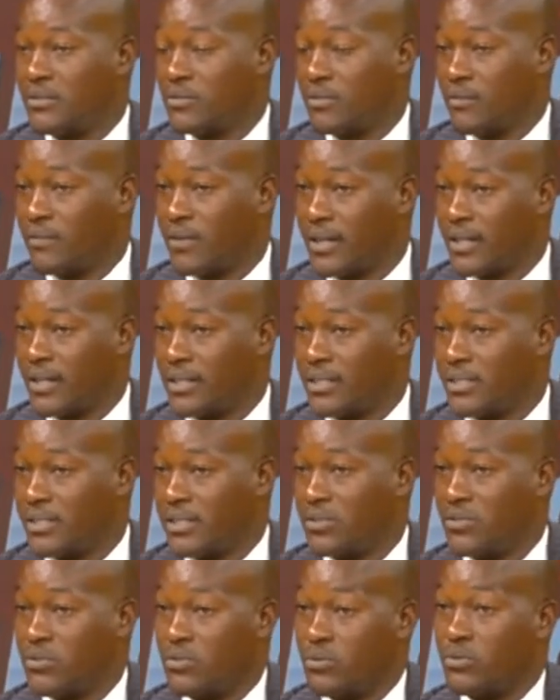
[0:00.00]
you've heard the
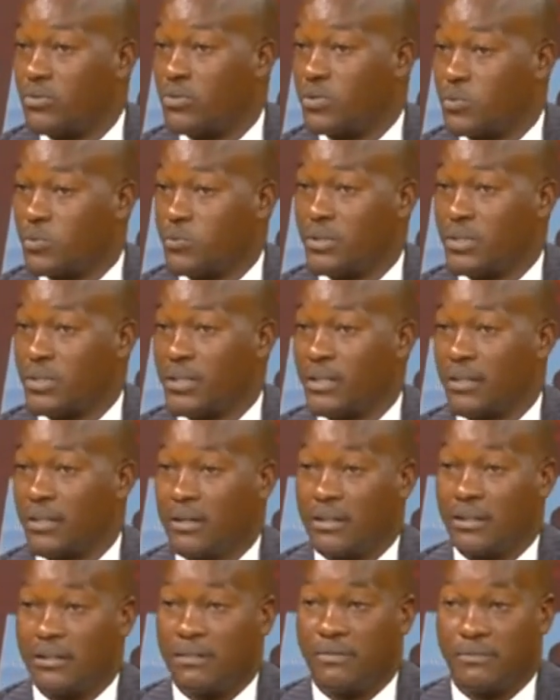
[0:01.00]
CEO speak
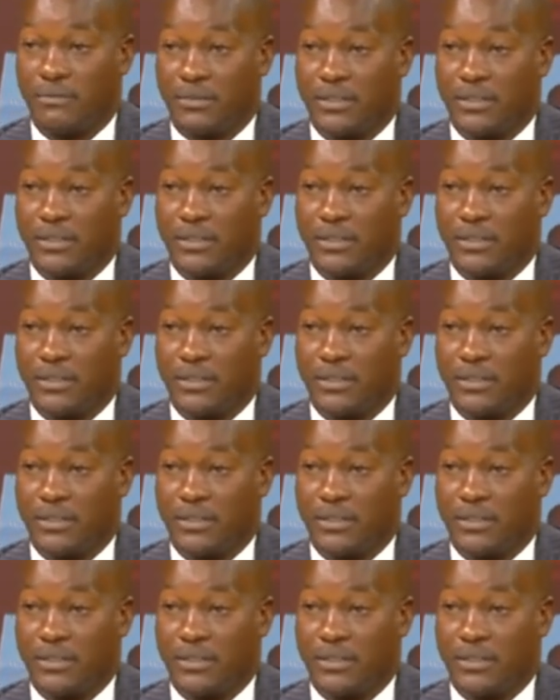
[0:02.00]
uh,